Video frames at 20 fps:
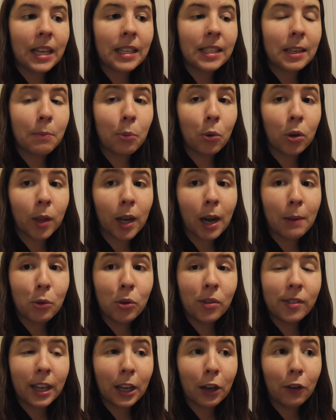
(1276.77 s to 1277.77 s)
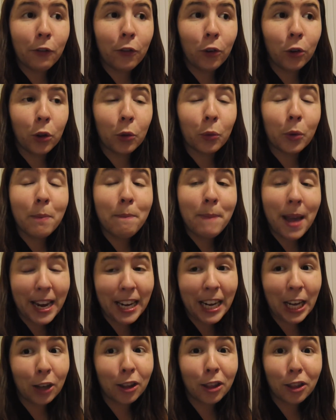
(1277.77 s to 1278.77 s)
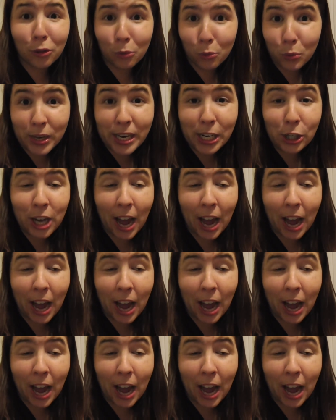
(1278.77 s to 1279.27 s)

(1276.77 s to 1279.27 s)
is a book that I'm using for the remaining 3